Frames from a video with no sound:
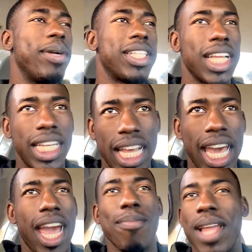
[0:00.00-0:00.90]
But
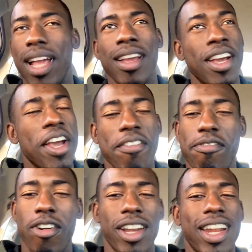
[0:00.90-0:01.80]
today, I'm like
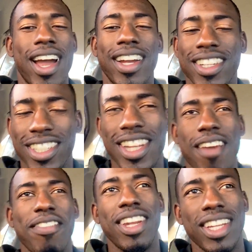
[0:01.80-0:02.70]
49ers,
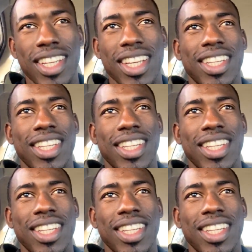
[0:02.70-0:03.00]
definitely.